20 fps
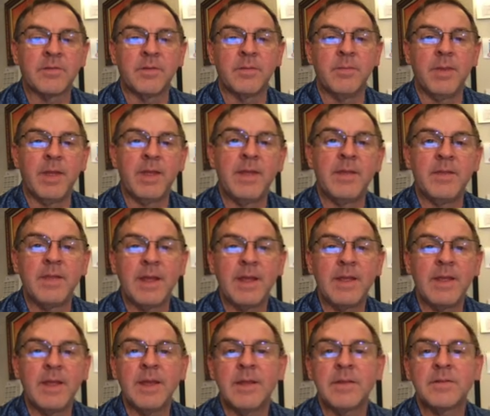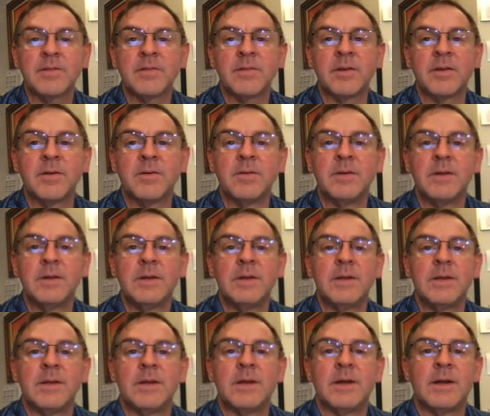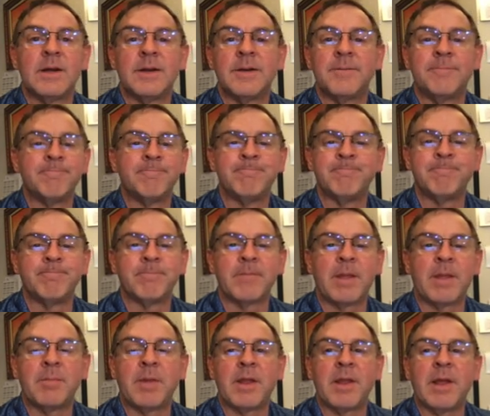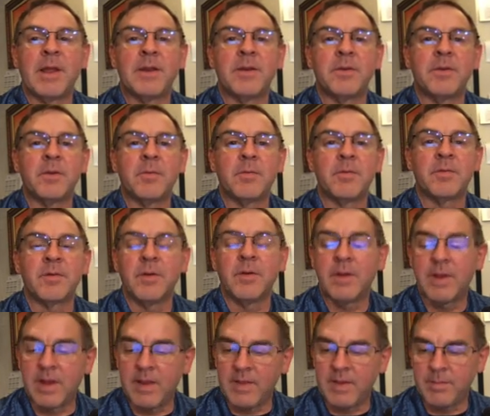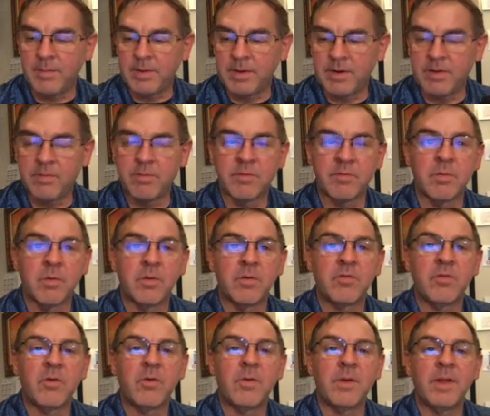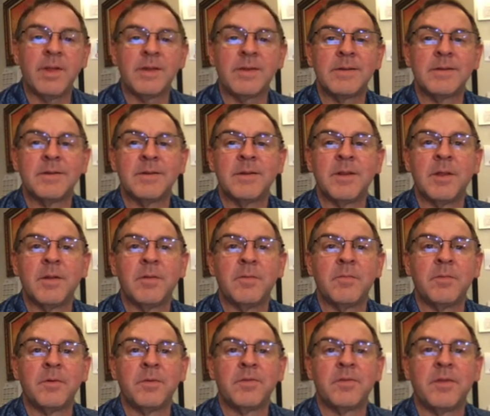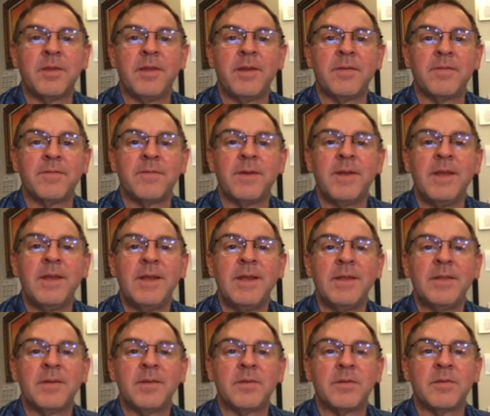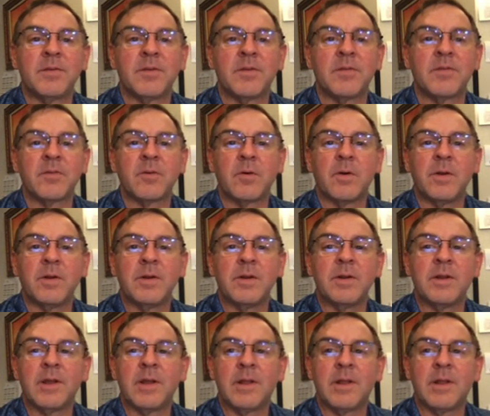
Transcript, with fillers: making that yet, so um, hmm, not, i don't know what's going on there. But it was worth showing it, and we'll see if there's a story to tell